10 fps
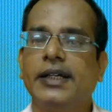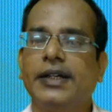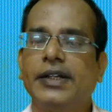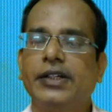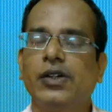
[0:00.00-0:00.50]

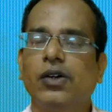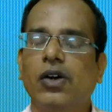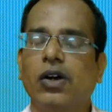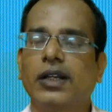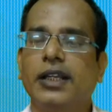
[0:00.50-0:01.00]

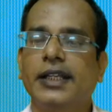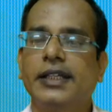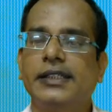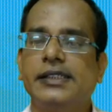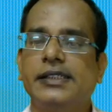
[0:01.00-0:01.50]

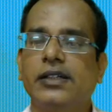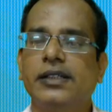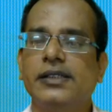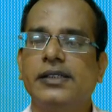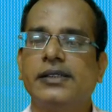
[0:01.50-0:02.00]
retinocochlear
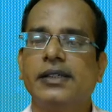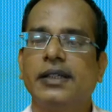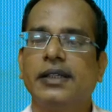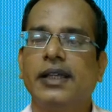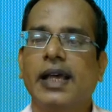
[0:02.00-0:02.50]
disorders,
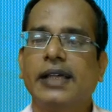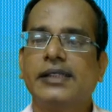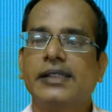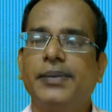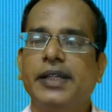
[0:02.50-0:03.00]

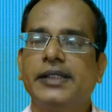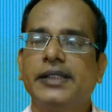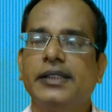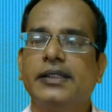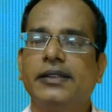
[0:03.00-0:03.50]
as the
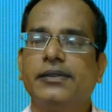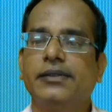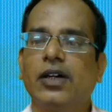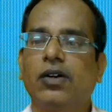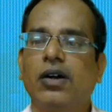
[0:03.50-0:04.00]
patient
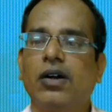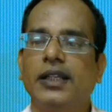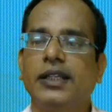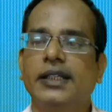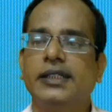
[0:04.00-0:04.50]
with a
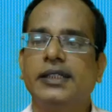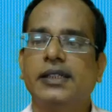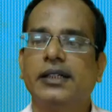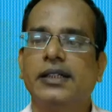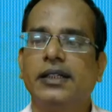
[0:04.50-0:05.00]
cochlear
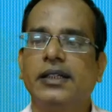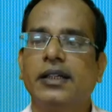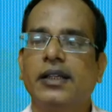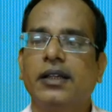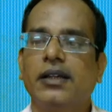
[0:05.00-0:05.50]
disorder
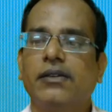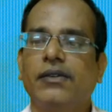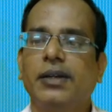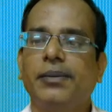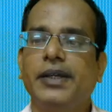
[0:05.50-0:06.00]

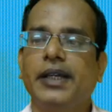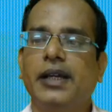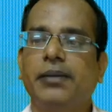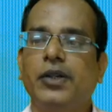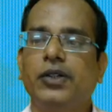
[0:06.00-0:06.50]
will be
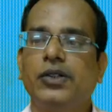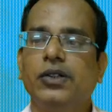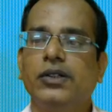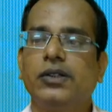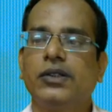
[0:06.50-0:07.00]
able
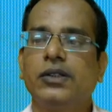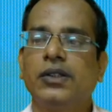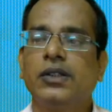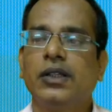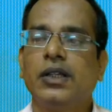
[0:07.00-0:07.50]
to
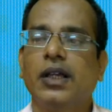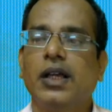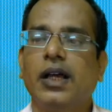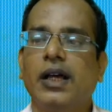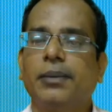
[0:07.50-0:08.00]

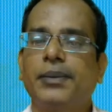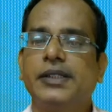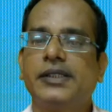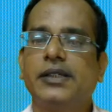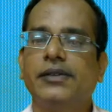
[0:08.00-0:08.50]

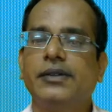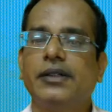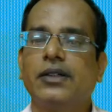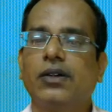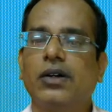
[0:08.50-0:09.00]
perceive
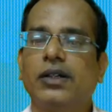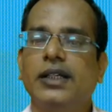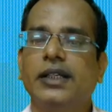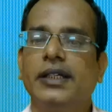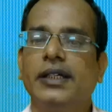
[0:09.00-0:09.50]

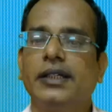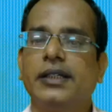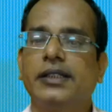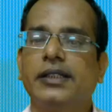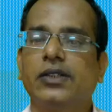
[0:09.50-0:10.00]

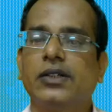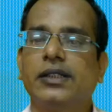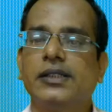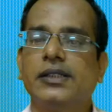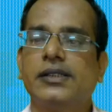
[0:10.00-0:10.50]
cochlear
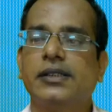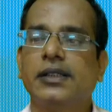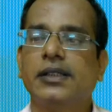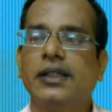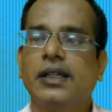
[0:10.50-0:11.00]
disorders,
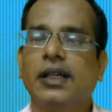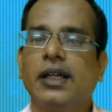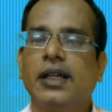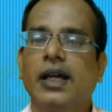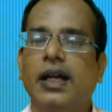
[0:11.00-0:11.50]

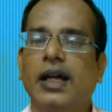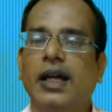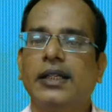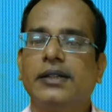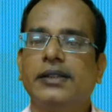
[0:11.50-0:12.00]

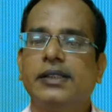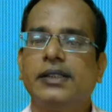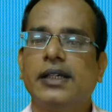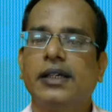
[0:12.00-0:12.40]
and this